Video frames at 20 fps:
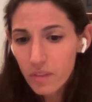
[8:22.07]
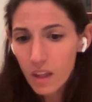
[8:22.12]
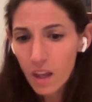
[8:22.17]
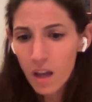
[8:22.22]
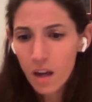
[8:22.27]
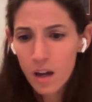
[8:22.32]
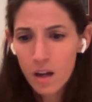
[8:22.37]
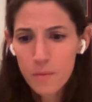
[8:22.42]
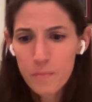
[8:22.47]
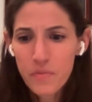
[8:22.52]

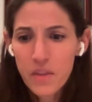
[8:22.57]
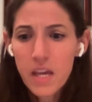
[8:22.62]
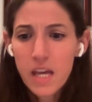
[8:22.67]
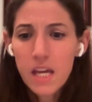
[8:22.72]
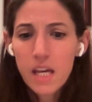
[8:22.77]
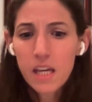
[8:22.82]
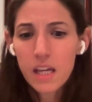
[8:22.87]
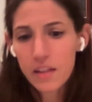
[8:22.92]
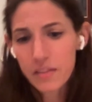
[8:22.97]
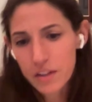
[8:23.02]
And
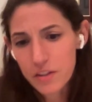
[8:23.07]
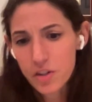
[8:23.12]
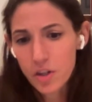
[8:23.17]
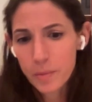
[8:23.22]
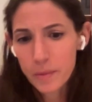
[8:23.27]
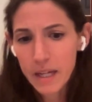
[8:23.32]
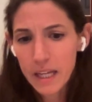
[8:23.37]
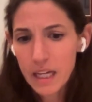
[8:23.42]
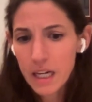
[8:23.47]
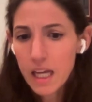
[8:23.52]
then
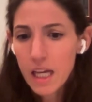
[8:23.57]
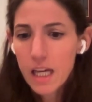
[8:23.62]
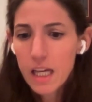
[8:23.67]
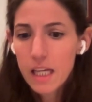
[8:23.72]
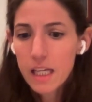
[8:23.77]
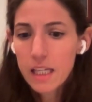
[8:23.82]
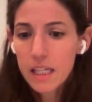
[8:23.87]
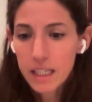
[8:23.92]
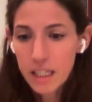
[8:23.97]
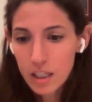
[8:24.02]
terminate.
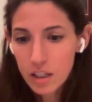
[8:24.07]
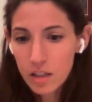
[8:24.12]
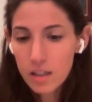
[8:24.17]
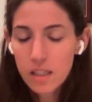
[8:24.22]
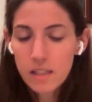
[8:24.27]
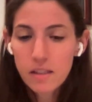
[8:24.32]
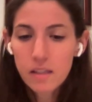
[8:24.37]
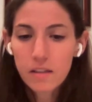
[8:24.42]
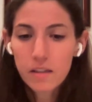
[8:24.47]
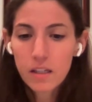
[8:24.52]
Here
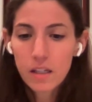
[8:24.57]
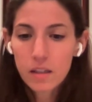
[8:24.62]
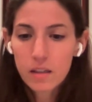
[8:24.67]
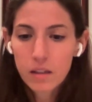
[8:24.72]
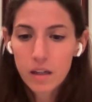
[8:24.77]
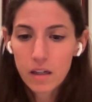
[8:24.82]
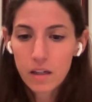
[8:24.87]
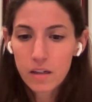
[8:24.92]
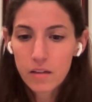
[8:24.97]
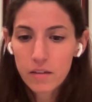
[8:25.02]
it's
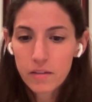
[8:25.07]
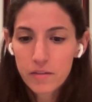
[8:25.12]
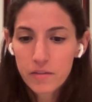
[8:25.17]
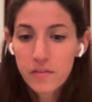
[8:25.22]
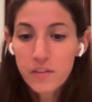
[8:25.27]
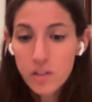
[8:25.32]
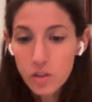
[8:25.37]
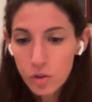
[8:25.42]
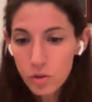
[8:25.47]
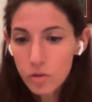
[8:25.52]
a
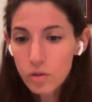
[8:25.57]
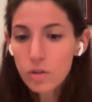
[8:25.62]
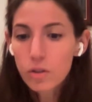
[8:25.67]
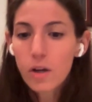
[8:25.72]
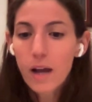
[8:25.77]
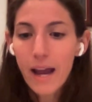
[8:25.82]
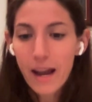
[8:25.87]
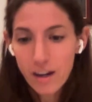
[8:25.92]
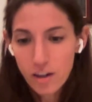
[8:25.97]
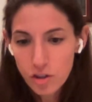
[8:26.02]
physical
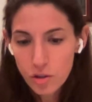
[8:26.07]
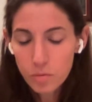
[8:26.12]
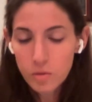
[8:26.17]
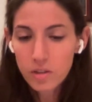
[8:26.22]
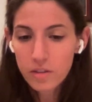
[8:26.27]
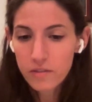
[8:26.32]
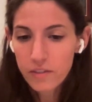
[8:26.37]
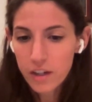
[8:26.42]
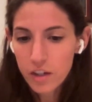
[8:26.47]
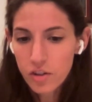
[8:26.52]
actual
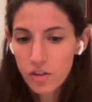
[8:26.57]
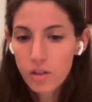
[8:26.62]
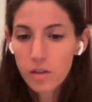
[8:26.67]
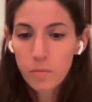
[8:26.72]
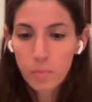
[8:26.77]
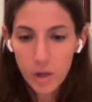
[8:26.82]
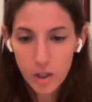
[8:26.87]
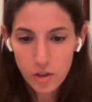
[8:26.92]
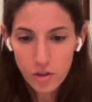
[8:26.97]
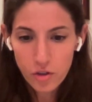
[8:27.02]
eviction,
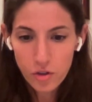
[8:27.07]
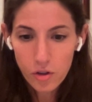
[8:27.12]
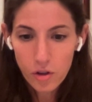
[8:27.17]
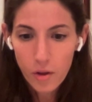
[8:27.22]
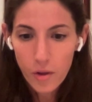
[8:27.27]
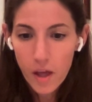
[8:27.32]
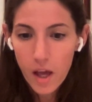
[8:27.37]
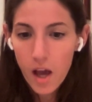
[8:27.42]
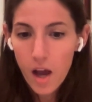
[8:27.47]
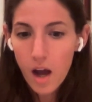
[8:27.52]
partial.
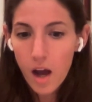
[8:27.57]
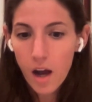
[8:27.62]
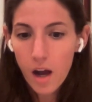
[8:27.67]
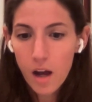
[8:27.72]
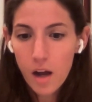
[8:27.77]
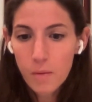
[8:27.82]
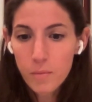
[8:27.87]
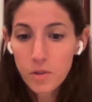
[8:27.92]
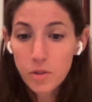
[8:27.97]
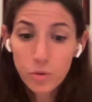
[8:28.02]

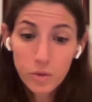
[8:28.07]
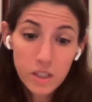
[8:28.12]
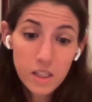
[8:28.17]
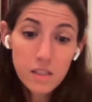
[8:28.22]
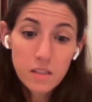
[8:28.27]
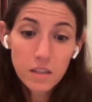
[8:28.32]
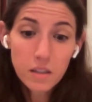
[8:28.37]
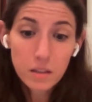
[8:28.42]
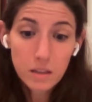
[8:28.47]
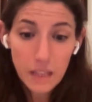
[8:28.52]
So
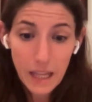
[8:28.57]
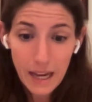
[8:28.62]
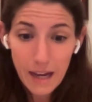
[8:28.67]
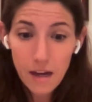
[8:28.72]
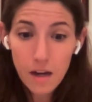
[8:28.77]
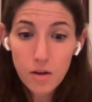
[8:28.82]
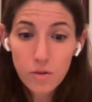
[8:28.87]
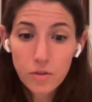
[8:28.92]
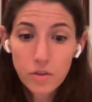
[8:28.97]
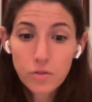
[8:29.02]
he's
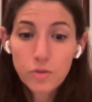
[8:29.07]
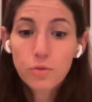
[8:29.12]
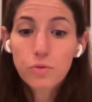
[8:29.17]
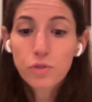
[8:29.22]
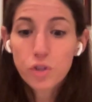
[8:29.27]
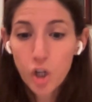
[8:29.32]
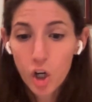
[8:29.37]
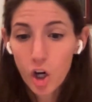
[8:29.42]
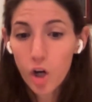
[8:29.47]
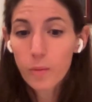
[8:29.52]
allowed to
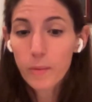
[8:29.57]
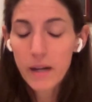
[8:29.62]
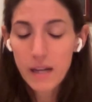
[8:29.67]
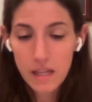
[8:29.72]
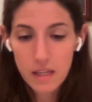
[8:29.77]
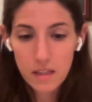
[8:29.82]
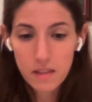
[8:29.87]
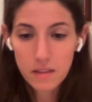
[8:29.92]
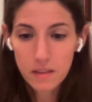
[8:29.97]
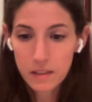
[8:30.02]

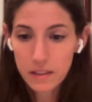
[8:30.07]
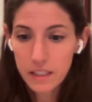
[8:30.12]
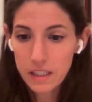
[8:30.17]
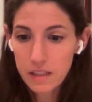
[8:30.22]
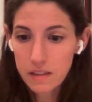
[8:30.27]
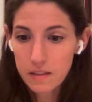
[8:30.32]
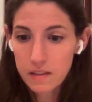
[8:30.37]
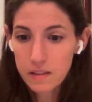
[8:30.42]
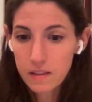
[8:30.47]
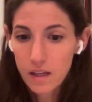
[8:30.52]
terminate his
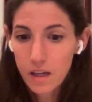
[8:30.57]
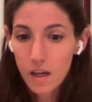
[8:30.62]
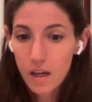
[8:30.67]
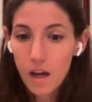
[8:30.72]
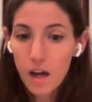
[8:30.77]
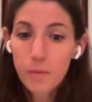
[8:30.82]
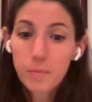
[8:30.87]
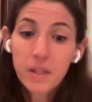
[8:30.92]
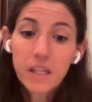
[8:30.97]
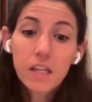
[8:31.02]
lease.
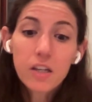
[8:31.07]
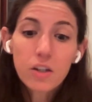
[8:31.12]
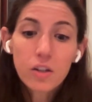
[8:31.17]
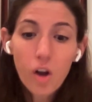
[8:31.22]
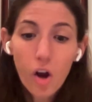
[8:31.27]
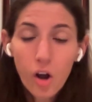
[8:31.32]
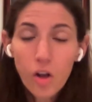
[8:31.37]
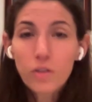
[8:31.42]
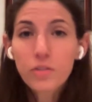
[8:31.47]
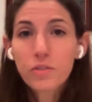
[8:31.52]
He could
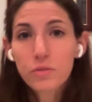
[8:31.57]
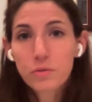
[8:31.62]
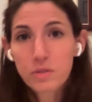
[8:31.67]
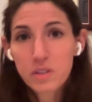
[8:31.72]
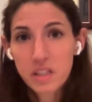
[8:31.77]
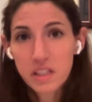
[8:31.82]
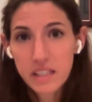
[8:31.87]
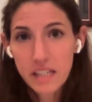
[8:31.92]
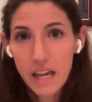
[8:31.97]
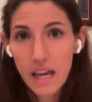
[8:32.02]
also
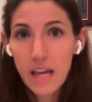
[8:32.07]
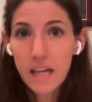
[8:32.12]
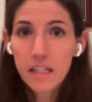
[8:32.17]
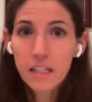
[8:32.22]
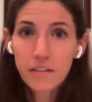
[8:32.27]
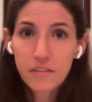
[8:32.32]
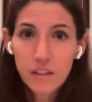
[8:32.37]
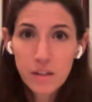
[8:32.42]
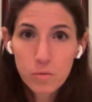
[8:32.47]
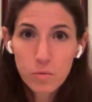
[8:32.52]
stay
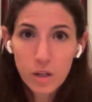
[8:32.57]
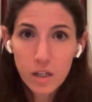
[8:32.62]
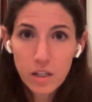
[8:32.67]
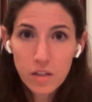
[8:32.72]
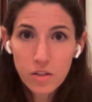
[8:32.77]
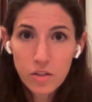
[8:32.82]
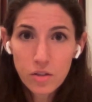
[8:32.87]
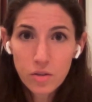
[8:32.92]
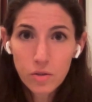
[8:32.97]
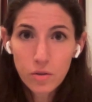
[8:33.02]
if he wanted
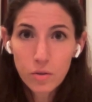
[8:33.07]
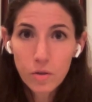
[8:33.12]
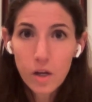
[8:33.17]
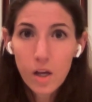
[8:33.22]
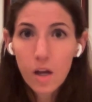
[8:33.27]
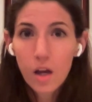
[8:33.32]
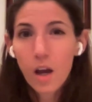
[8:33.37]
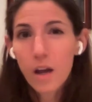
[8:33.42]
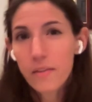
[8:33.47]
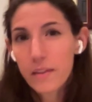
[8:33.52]
to,
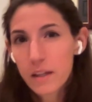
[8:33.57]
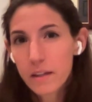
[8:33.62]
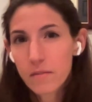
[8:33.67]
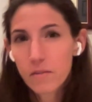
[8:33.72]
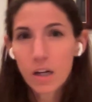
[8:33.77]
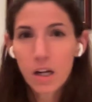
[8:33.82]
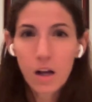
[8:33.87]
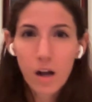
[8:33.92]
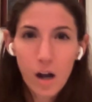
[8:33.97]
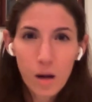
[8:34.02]
and then
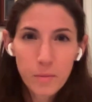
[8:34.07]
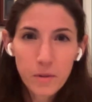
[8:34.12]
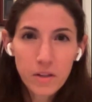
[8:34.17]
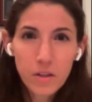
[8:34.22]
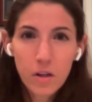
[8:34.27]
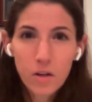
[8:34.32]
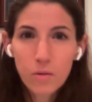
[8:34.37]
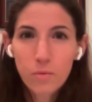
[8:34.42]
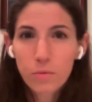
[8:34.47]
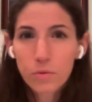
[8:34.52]
common
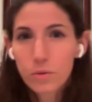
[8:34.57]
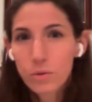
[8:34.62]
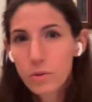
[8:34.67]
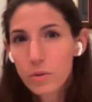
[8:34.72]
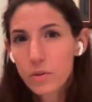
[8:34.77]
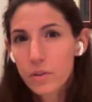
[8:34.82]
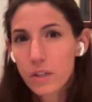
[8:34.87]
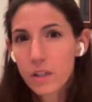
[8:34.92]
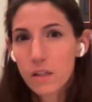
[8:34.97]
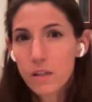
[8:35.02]
law
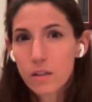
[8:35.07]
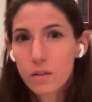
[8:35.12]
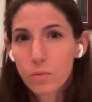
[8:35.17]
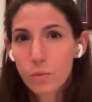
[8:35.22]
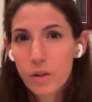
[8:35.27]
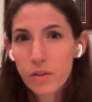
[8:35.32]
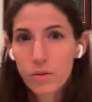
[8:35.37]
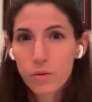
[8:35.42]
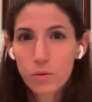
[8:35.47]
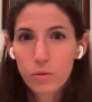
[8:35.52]
rule, he could
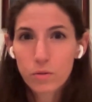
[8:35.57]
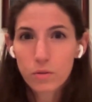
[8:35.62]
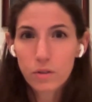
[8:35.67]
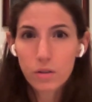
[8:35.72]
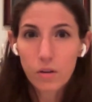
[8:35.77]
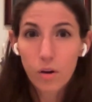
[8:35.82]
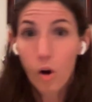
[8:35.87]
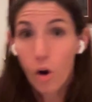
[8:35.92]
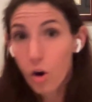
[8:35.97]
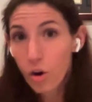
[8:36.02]
withhold
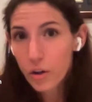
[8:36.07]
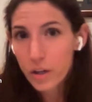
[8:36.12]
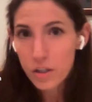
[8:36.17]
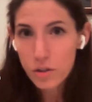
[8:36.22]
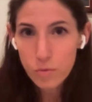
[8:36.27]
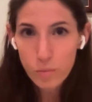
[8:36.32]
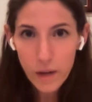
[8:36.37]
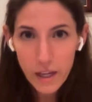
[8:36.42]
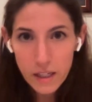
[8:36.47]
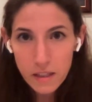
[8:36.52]
all
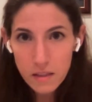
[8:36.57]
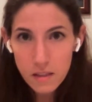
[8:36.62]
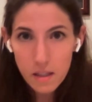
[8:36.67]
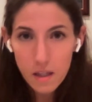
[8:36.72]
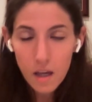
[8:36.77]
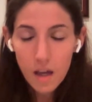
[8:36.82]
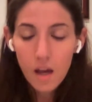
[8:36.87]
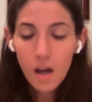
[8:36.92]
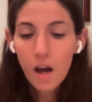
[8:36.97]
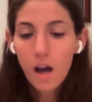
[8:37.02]
his rent.
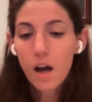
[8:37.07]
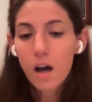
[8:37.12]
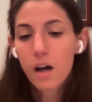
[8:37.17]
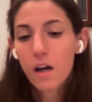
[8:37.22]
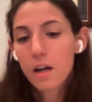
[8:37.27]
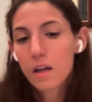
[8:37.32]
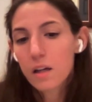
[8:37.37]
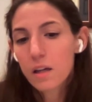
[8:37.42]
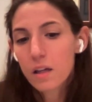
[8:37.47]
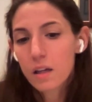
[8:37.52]

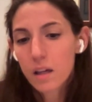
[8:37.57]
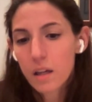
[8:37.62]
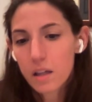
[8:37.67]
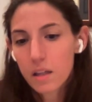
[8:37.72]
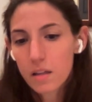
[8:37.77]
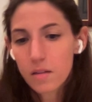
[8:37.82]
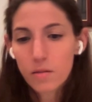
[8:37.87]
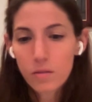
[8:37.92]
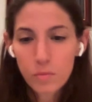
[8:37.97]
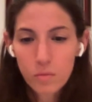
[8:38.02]

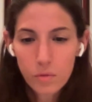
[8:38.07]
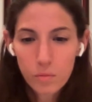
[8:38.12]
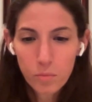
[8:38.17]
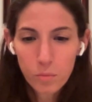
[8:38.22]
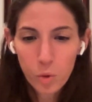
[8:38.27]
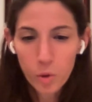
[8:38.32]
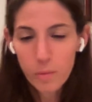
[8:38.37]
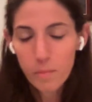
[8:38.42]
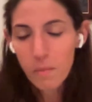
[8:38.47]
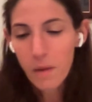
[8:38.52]

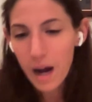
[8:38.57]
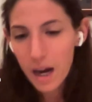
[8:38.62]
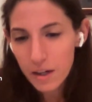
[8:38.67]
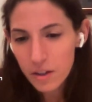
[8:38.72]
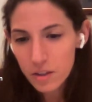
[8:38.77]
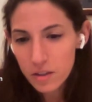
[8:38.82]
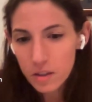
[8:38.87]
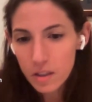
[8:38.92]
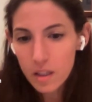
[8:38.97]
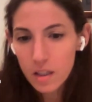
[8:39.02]
More
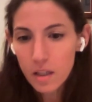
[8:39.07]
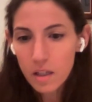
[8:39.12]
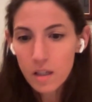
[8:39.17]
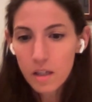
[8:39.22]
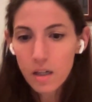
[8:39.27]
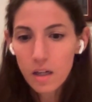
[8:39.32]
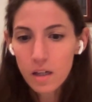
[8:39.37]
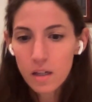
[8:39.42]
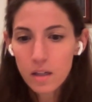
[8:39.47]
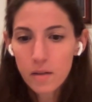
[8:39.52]
modernly,
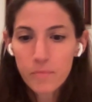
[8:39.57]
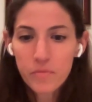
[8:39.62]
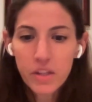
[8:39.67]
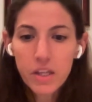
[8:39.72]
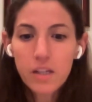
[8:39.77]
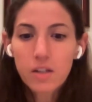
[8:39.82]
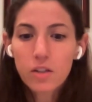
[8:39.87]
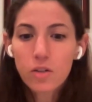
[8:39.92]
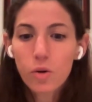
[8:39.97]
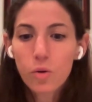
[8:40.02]
he
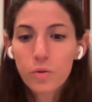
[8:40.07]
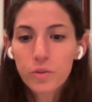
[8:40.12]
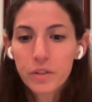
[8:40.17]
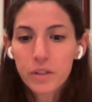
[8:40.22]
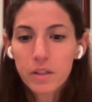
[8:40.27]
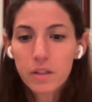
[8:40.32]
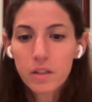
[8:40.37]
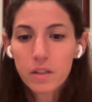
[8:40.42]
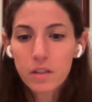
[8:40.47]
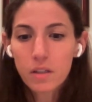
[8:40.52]
could
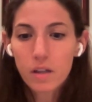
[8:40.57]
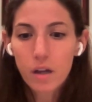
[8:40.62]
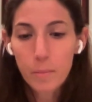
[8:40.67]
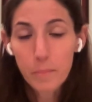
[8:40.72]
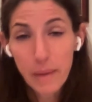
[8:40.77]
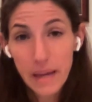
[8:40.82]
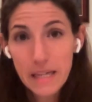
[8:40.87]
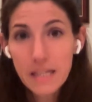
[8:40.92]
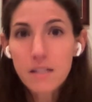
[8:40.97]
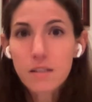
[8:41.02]
only
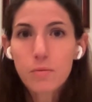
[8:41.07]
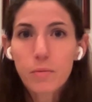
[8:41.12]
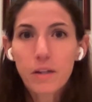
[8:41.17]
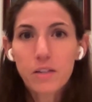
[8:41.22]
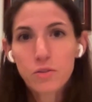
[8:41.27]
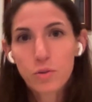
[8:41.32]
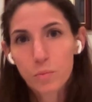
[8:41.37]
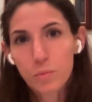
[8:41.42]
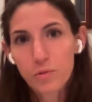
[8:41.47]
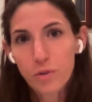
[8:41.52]
abate, right?
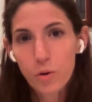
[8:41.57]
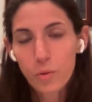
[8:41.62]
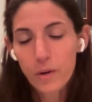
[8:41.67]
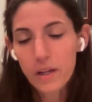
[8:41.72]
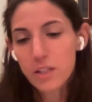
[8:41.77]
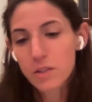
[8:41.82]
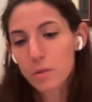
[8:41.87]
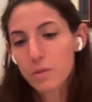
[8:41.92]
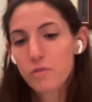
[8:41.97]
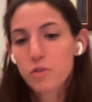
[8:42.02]
So
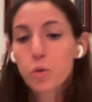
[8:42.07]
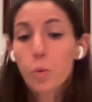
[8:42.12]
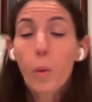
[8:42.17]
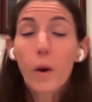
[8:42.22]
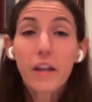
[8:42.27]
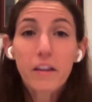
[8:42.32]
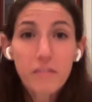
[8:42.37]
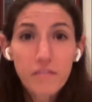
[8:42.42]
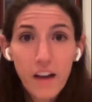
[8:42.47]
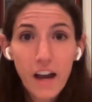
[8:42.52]
prorate. So if
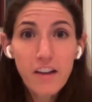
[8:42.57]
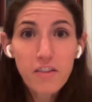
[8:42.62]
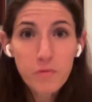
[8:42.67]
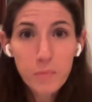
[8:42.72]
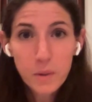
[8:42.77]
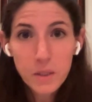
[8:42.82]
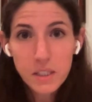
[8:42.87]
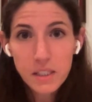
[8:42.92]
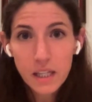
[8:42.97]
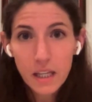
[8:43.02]

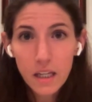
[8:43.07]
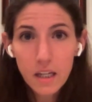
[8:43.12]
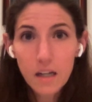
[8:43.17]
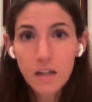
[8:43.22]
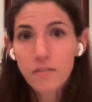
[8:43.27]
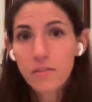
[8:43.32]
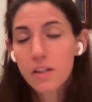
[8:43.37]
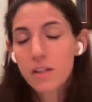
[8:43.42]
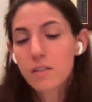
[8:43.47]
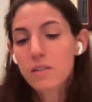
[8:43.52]
25%
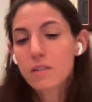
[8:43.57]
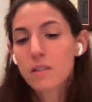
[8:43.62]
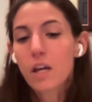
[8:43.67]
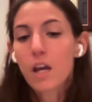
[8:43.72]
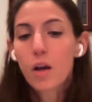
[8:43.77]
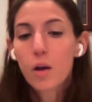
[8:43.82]
of his